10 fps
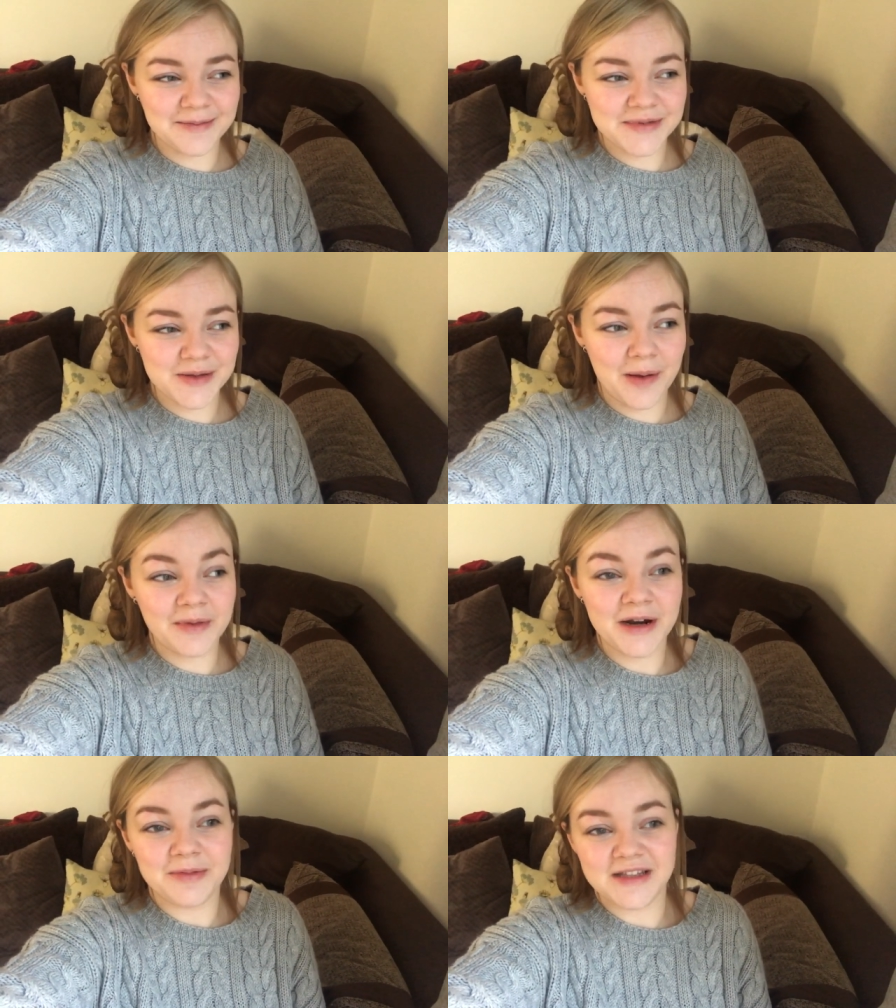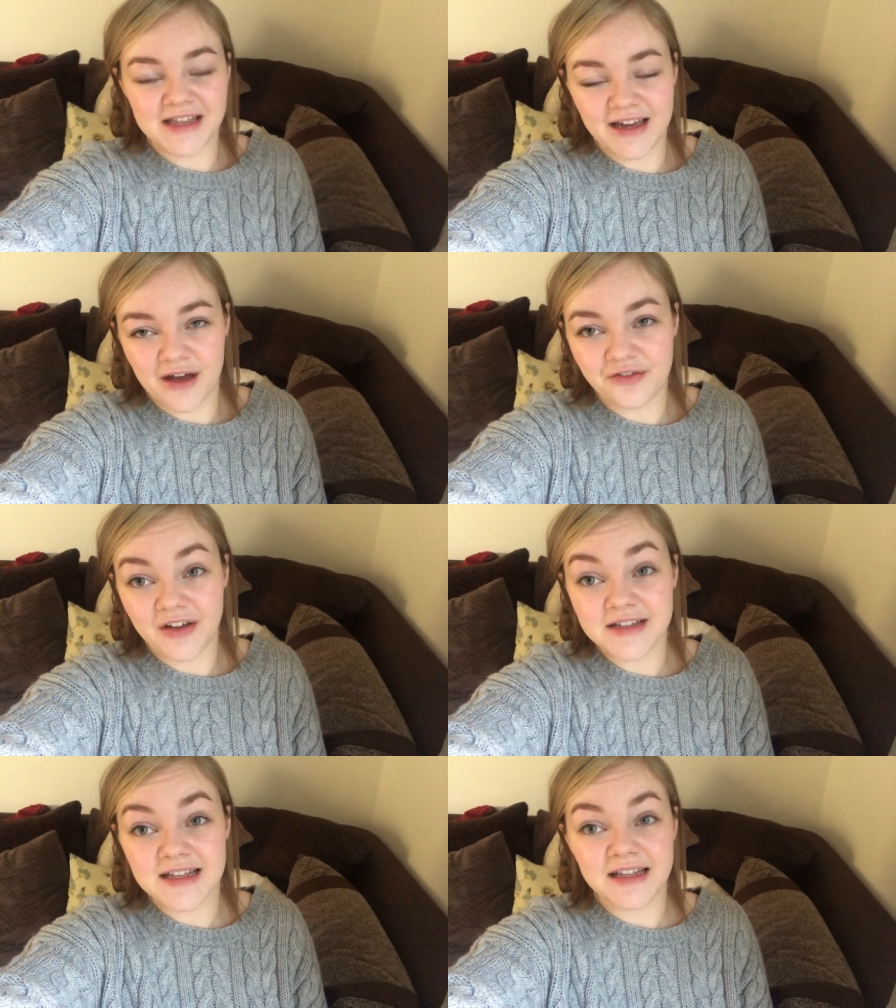So I'm going to be seeing her
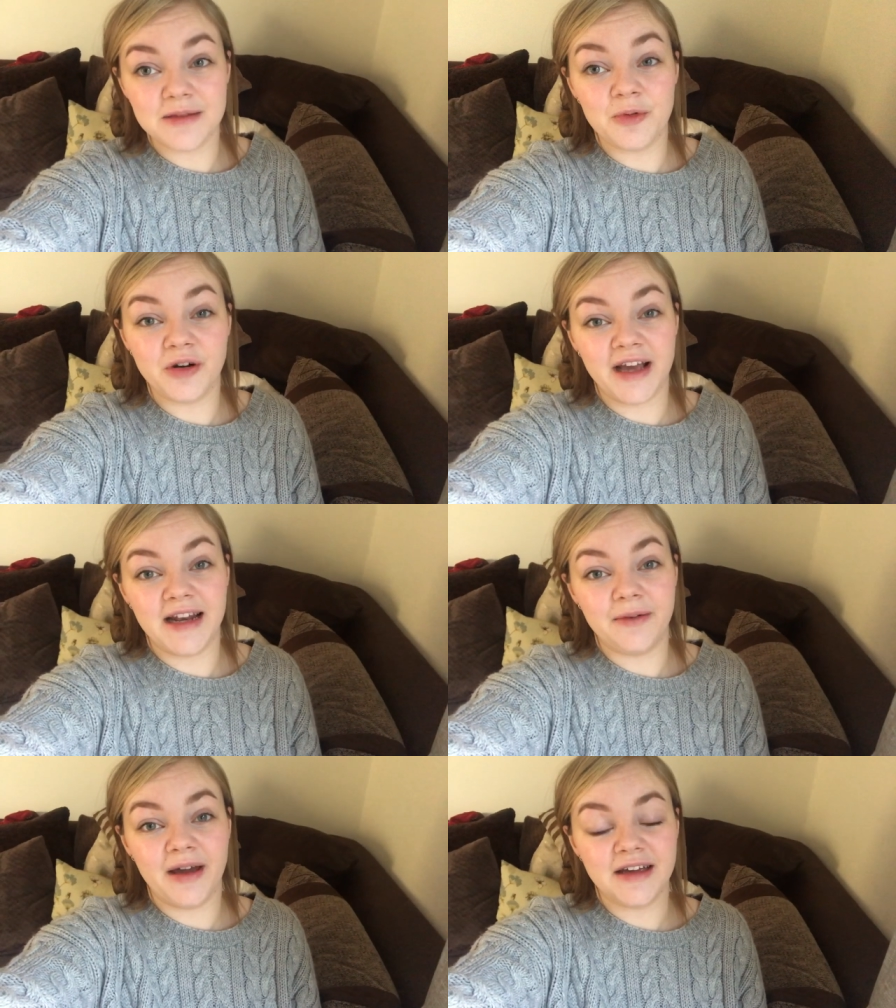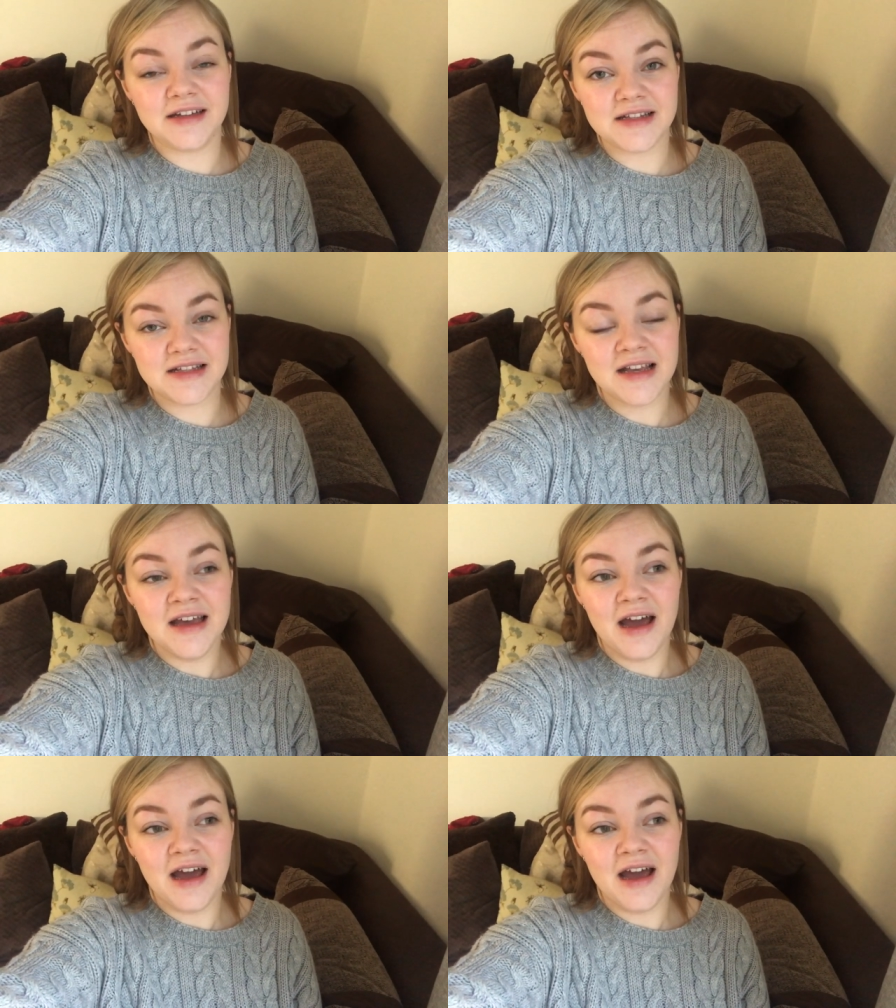first thing in the morning anyway, because